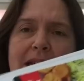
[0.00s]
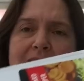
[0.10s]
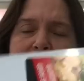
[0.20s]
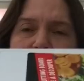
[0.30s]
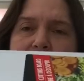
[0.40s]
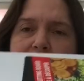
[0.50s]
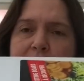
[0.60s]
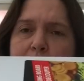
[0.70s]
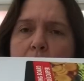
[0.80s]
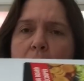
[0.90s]
I just need a
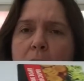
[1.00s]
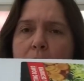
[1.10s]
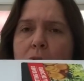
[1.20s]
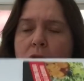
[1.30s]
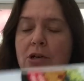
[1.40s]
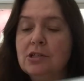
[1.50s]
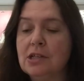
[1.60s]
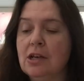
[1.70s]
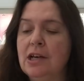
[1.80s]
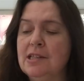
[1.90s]
small board
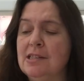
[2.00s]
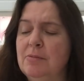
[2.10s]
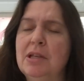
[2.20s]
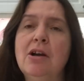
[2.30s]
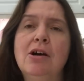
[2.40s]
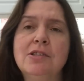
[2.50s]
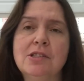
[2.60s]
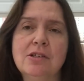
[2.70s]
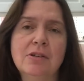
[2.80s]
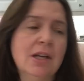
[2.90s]
to cut something on.
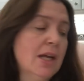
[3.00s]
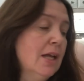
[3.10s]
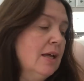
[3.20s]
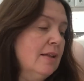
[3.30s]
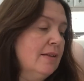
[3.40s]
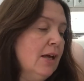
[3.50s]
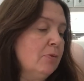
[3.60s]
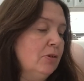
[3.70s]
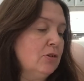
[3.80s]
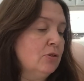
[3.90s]
So
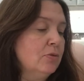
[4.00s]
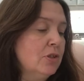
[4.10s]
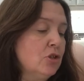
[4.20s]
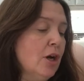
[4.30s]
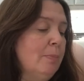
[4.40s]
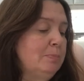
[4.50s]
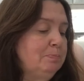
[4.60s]
that will do the job.